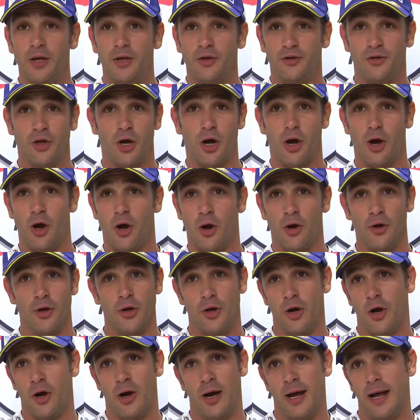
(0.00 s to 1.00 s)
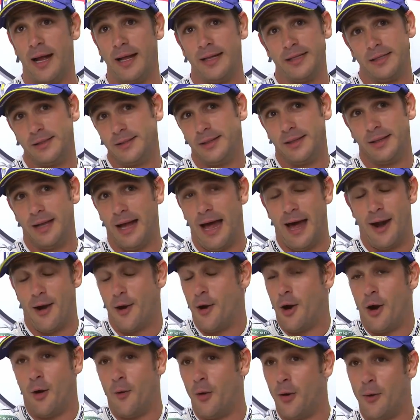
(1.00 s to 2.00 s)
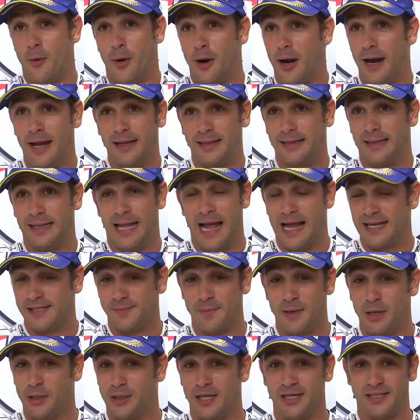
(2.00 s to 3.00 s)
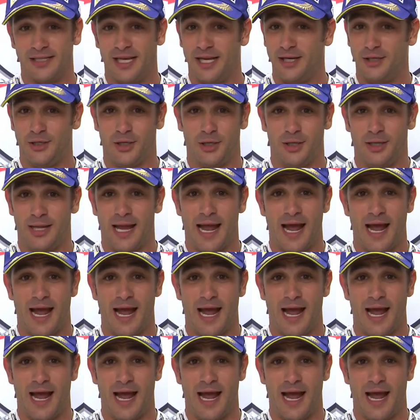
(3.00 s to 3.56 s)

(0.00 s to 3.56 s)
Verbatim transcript: So you know. I, I don't know. We were at last minute decision.